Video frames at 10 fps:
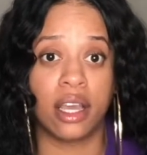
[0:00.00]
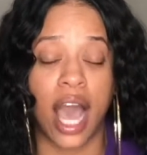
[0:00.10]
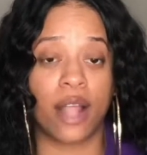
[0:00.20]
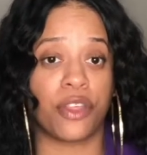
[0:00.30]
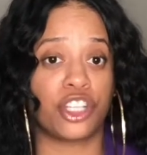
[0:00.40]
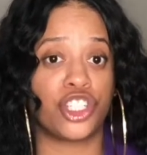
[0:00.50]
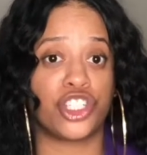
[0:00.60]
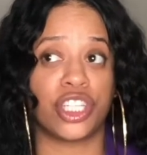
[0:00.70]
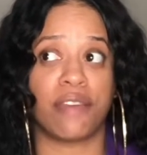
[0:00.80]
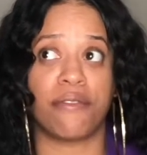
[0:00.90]
I don't think she
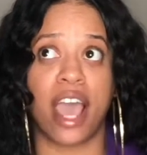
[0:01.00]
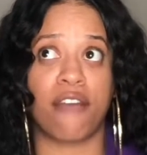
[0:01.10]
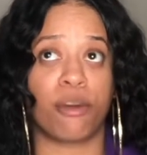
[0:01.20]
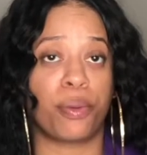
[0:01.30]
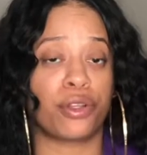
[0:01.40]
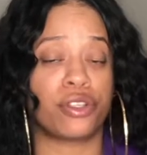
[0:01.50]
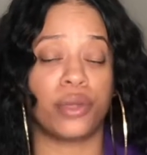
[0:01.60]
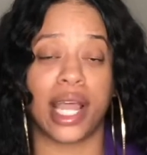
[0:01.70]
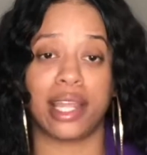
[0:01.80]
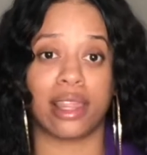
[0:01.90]
should have ever
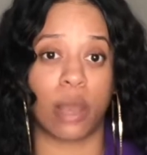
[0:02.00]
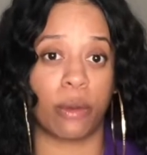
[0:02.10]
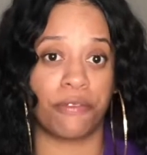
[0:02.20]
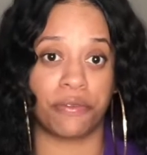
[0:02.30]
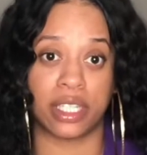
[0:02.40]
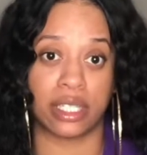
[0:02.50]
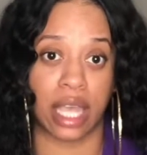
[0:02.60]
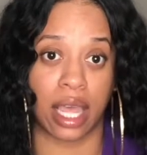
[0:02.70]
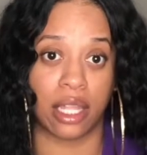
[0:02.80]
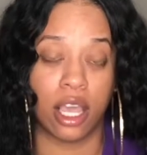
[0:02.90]
pursued anything with 50
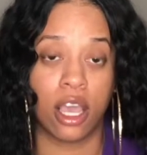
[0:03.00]
Cent.